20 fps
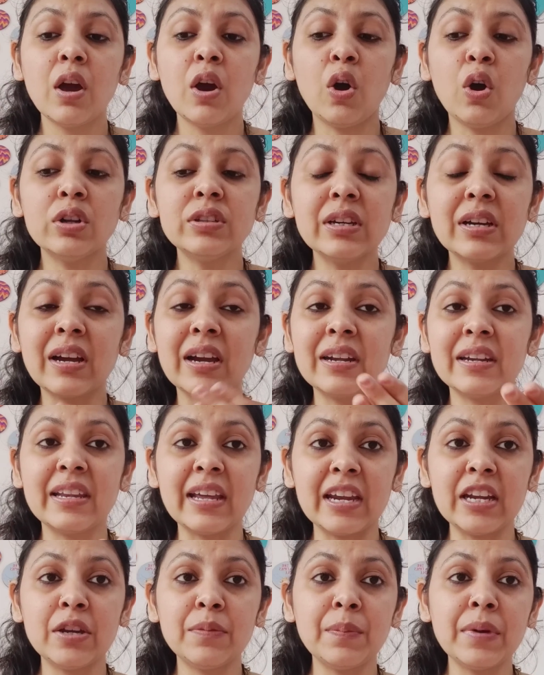or the
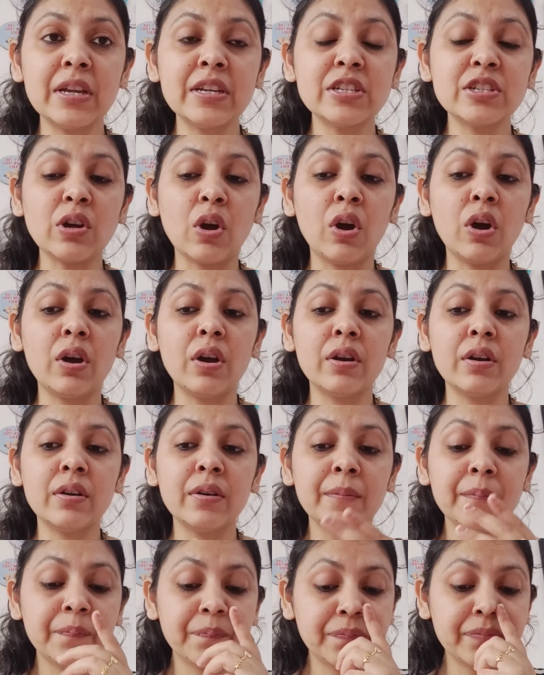contentment or
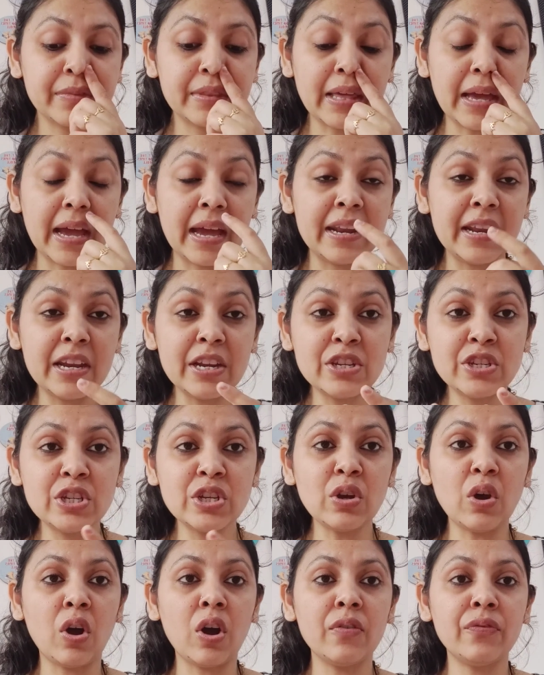the
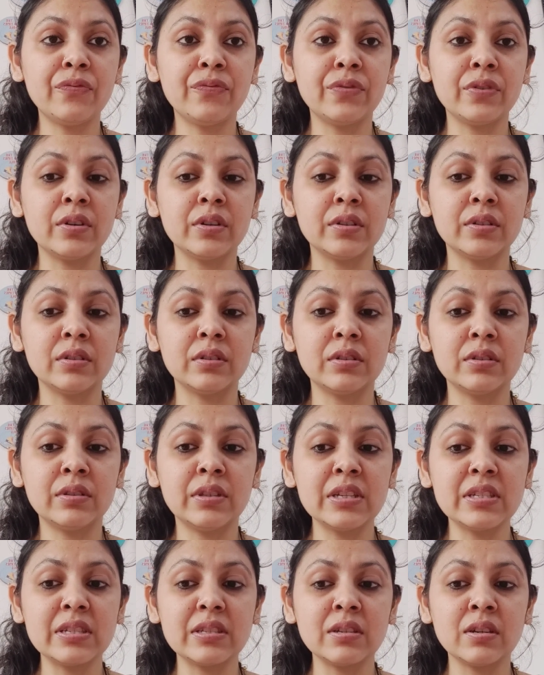energy of
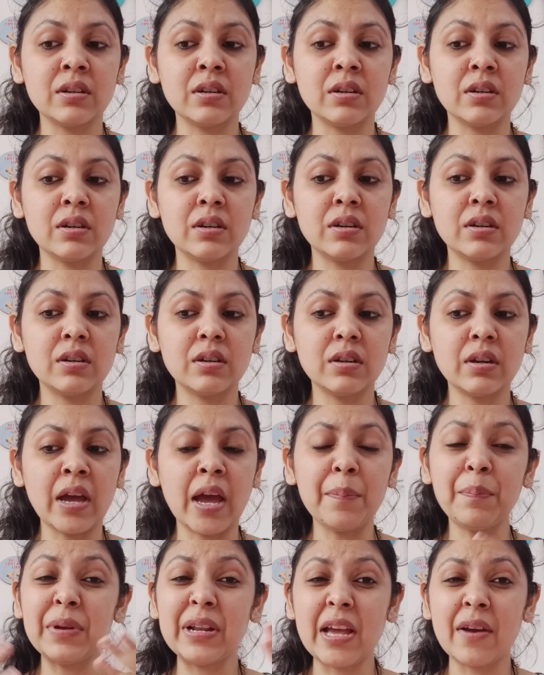this
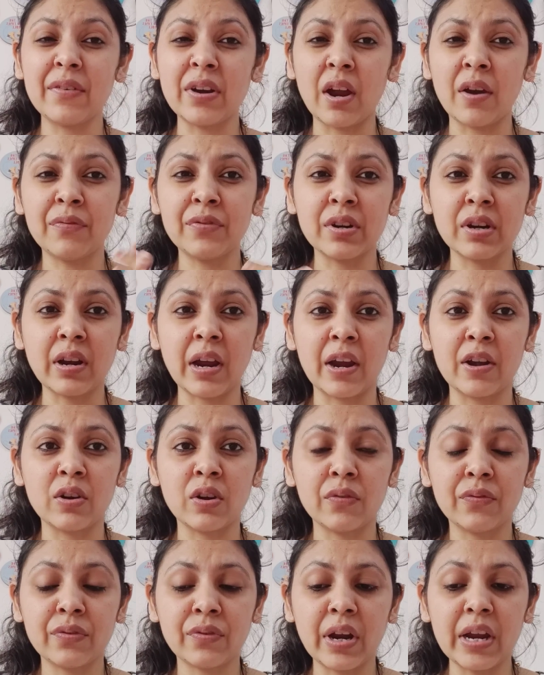happily ever after kind
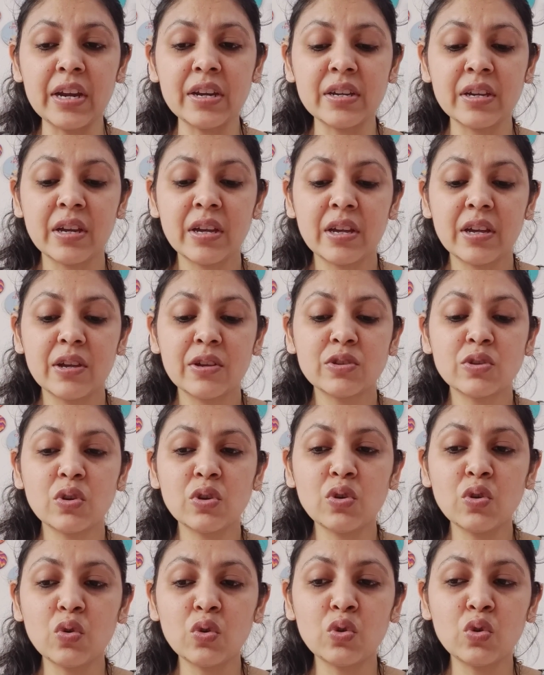of, right? So
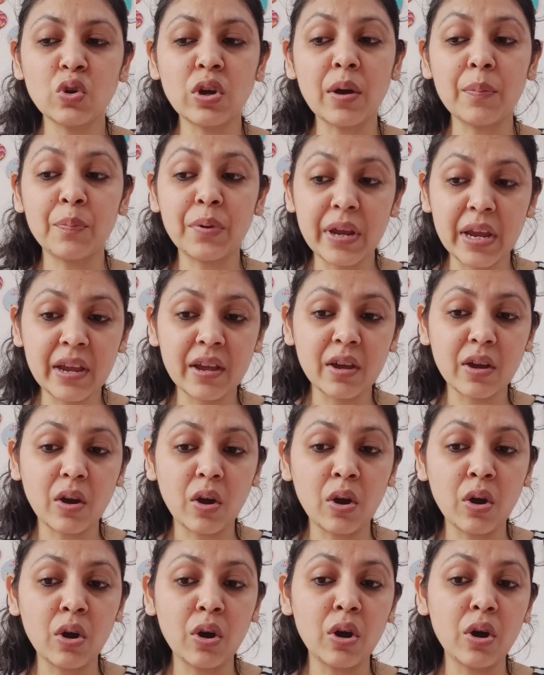you took a break
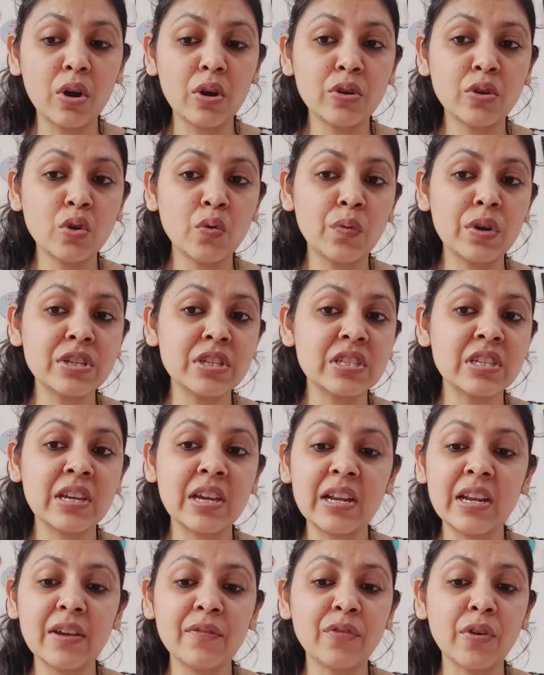or you were just
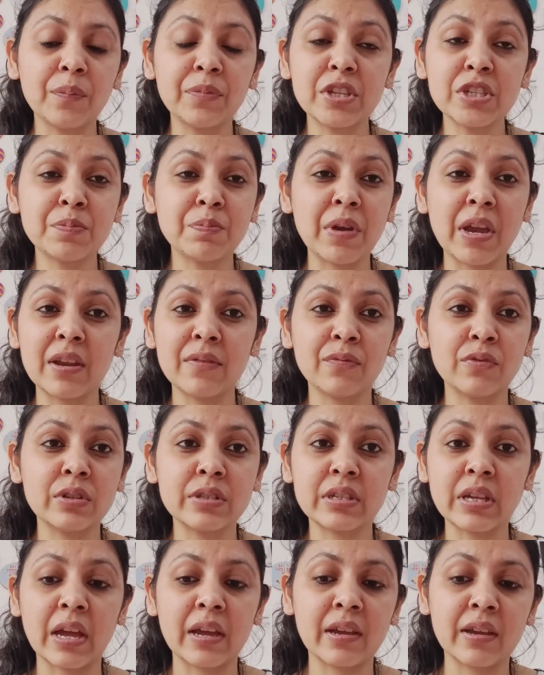healing from this painful
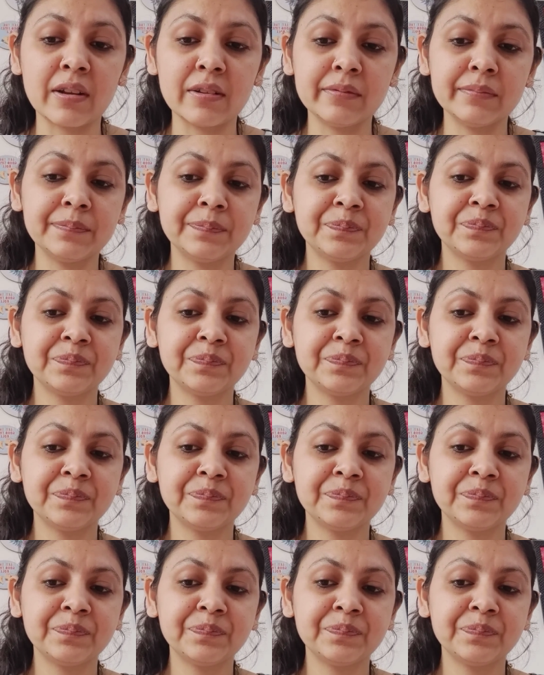cycle.